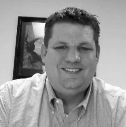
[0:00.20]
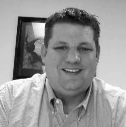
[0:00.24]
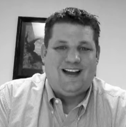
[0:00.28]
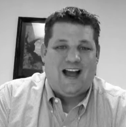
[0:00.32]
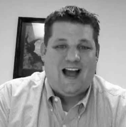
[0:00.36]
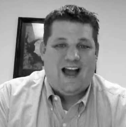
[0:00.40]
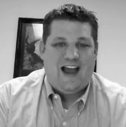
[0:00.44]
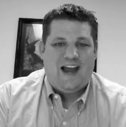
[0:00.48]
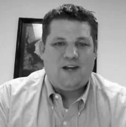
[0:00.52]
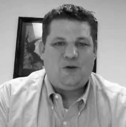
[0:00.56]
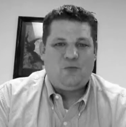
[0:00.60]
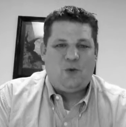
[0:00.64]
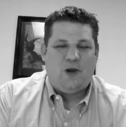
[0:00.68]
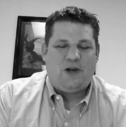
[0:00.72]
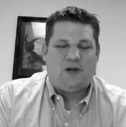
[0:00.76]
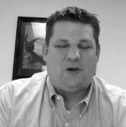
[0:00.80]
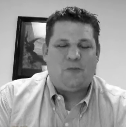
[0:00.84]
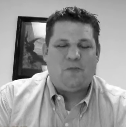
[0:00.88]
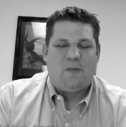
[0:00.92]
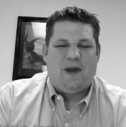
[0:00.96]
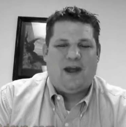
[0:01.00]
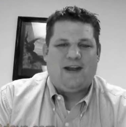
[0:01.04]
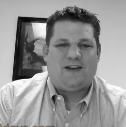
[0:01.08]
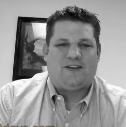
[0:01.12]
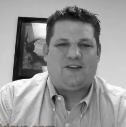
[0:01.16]
Hi, and
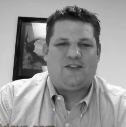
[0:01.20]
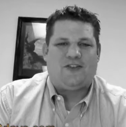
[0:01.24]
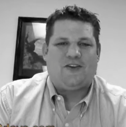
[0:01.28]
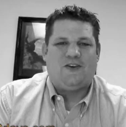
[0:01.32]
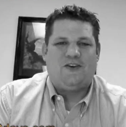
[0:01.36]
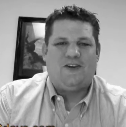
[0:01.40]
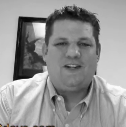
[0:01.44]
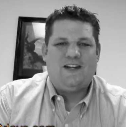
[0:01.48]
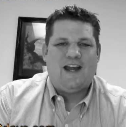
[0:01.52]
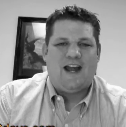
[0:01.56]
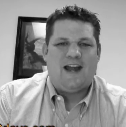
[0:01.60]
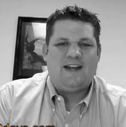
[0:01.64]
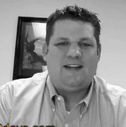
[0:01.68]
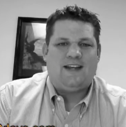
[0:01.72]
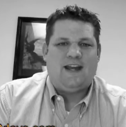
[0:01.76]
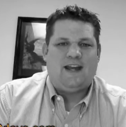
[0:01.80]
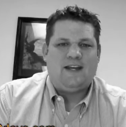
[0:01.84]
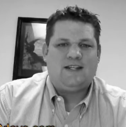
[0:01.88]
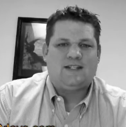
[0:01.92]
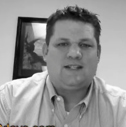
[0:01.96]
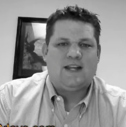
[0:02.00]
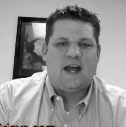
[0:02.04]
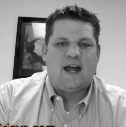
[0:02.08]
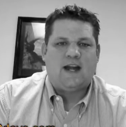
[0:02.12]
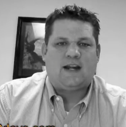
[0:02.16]
welcome back to
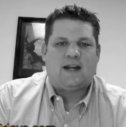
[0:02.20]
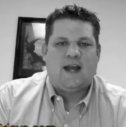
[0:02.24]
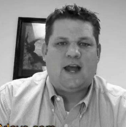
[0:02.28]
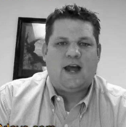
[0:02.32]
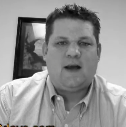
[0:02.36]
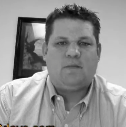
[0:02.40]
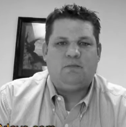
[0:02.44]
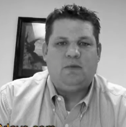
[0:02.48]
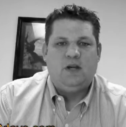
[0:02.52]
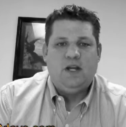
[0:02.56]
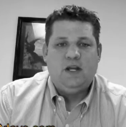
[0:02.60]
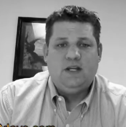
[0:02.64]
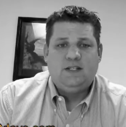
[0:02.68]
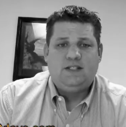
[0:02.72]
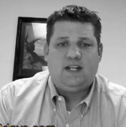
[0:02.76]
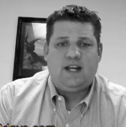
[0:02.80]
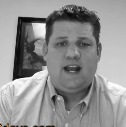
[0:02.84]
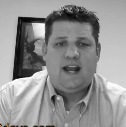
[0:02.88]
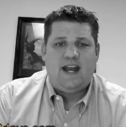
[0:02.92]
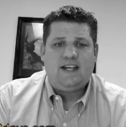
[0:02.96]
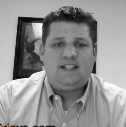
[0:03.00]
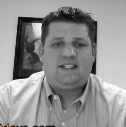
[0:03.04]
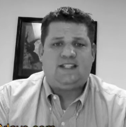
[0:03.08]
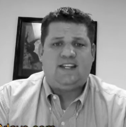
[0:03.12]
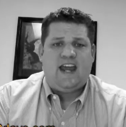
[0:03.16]
39days.com.
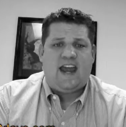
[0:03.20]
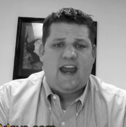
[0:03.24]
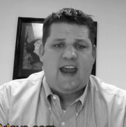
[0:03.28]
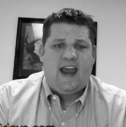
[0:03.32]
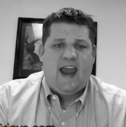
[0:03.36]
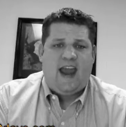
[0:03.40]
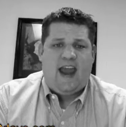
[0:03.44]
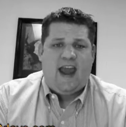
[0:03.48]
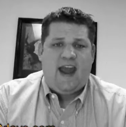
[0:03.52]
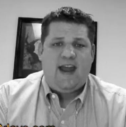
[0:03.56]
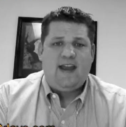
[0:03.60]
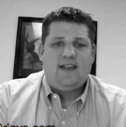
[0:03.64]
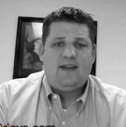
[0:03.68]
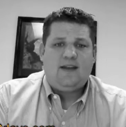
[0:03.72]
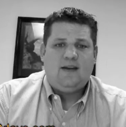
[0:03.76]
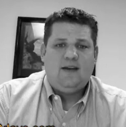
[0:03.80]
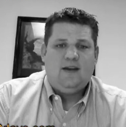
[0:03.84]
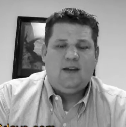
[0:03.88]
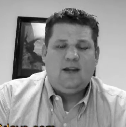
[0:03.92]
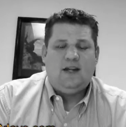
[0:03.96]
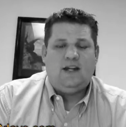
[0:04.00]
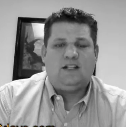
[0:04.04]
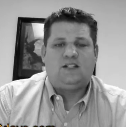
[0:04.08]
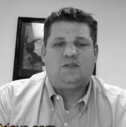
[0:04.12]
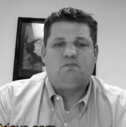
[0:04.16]
Today's day 8.
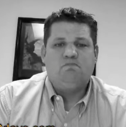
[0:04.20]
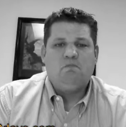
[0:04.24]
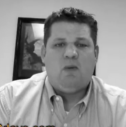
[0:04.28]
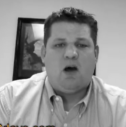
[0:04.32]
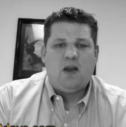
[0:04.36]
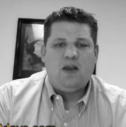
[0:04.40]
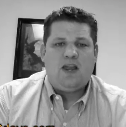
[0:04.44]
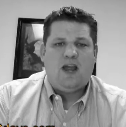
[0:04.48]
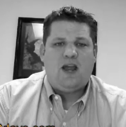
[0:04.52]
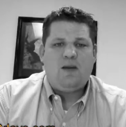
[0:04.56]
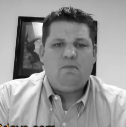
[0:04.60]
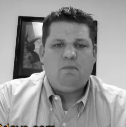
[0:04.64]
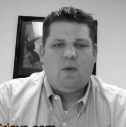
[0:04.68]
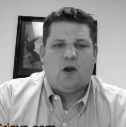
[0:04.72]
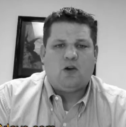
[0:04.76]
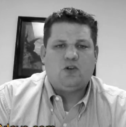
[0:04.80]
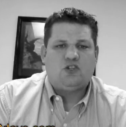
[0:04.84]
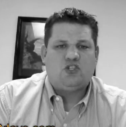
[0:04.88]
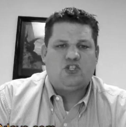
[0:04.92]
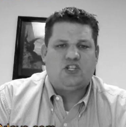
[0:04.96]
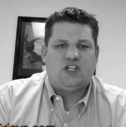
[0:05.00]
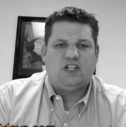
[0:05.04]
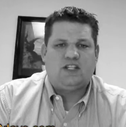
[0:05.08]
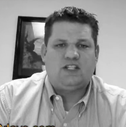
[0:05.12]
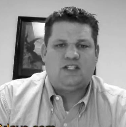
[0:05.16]
It's Monday, March
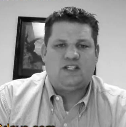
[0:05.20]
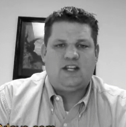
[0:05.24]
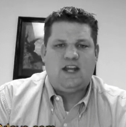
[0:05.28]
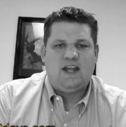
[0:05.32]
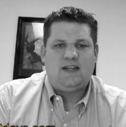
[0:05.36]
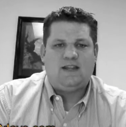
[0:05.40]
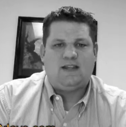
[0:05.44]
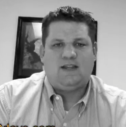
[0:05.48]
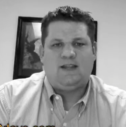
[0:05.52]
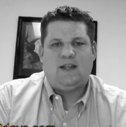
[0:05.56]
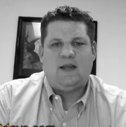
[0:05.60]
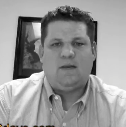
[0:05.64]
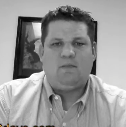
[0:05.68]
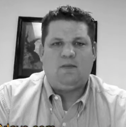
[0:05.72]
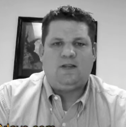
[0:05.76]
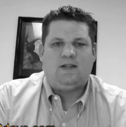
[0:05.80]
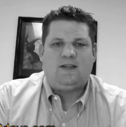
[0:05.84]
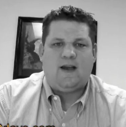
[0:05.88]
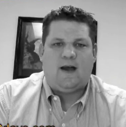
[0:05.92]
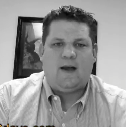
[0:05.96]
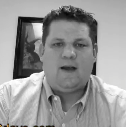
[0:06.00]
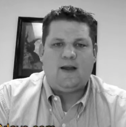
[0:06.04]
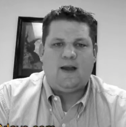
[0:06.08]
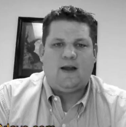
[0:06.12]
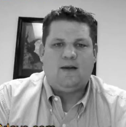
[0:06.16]
16th, and let me
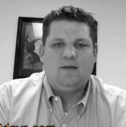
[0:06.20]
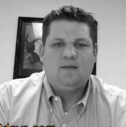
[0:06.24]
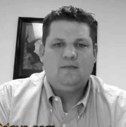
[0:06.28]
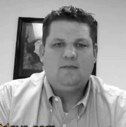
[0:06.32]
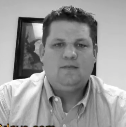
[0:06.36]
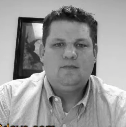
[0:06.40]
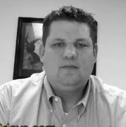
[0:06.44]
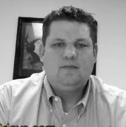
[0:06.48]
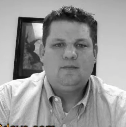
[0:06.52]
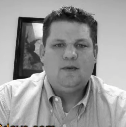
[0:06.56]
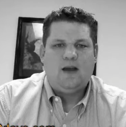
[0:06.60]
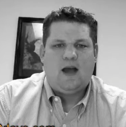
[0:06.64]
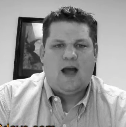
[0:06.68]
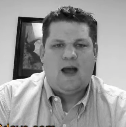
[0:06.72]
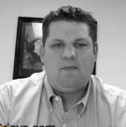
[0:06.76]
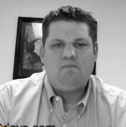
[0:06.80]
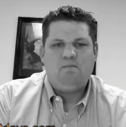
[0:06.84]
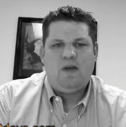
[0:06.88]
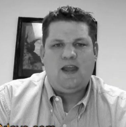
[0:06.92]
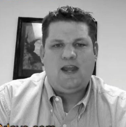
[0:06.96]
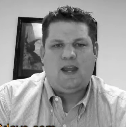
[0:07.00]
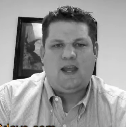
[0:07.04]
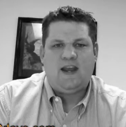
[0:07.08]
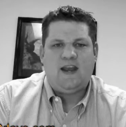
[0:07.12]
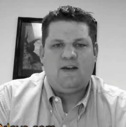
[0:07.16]
tell you, I'm
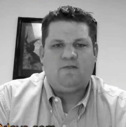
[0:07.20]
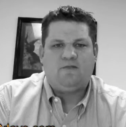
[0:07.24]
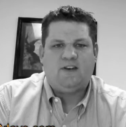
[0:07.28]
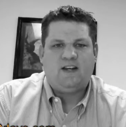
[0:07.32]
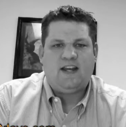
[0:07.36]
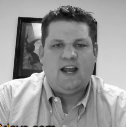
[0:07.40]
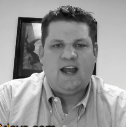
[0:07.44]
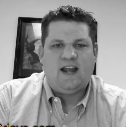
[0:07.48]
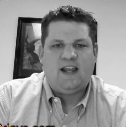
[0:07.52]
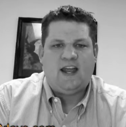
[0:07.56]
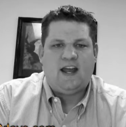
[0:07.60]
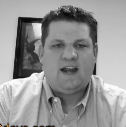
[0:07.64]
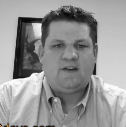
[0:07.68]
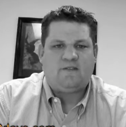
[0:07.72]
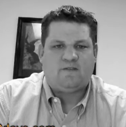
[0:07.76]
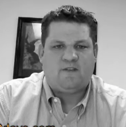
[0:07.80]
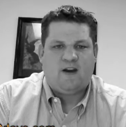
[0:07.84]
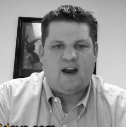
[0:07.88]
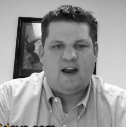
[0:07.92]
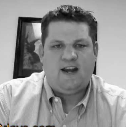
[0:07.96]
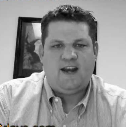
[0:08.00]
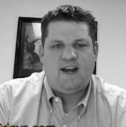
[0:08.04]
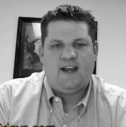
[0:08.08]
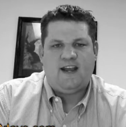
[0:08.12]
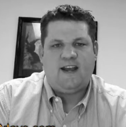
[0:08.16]
making every day like
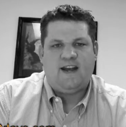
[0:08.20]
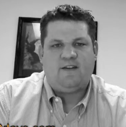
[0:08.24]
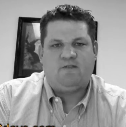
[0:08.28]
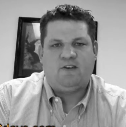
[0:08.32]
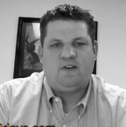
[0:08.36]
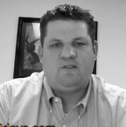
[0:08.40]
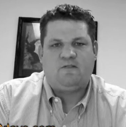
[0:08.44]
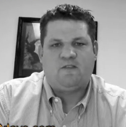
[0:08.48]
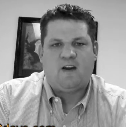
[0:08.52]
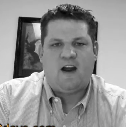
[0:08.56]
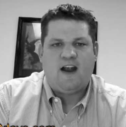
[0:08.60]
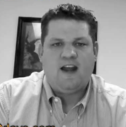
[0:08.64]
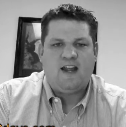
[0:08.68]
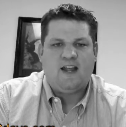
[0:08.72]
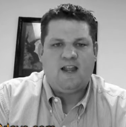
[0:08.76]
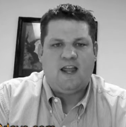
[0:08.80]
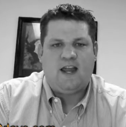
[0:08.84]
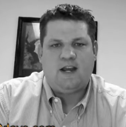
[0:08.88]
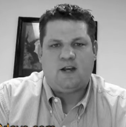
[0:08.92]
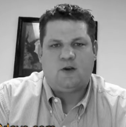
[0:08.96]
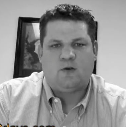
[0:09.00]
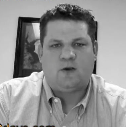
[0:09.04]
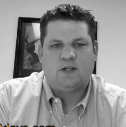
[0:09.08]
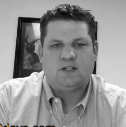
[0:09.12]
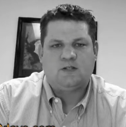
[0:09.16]
Friday and every Friday
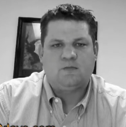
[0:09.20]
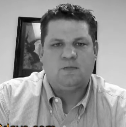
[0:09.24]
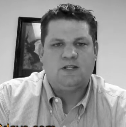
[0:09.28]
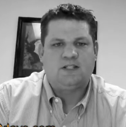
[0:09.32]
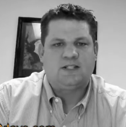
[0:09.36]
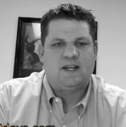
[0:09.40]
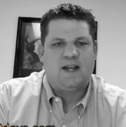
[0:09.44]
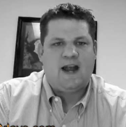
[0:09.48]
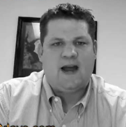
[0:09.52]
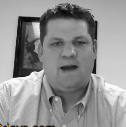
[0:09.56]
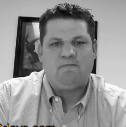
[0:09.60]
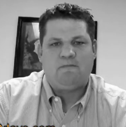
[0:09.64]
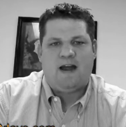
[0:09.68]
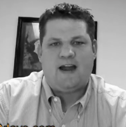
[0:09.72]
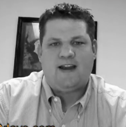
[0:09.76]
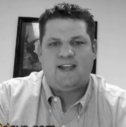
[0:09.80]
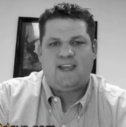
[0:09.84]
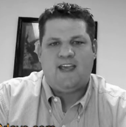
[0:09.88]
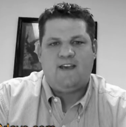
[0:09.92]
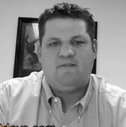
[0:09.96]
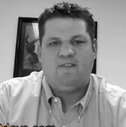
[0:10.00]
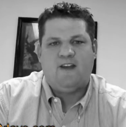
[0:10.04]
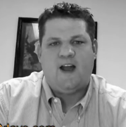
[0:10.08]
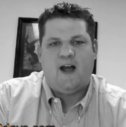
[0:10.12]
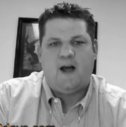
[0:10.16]
like Christmas, and I'm not
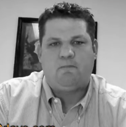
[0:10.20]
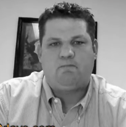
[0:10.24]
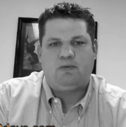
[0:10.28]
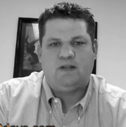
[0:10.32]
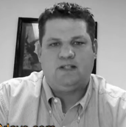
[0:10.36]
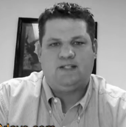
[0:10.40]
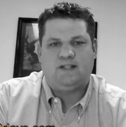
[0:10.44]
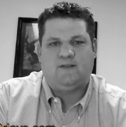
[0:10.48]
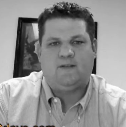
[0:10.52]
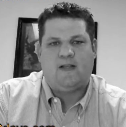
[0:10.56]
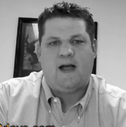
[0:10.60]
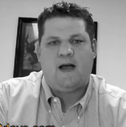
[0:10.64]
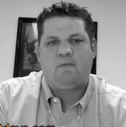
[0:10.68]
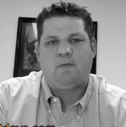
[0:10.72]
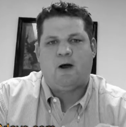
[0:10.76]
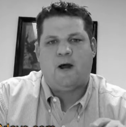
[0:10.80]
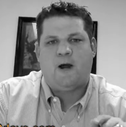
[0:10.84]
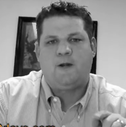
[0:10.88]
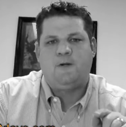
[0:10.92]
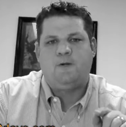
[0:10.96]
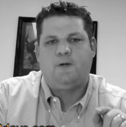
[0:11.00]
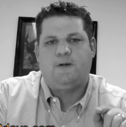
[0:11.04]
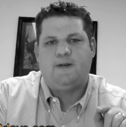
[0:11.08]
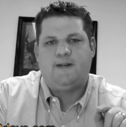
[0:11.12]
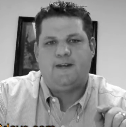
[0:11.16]
giving up until I'm
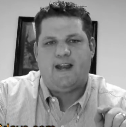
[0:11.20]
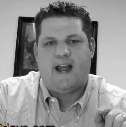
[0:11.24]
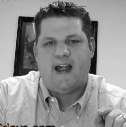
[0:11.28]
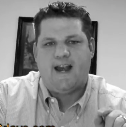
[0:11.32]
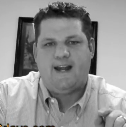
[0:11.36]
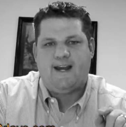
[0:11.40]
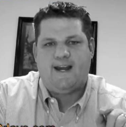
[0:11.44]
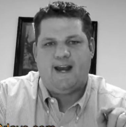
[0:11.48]
109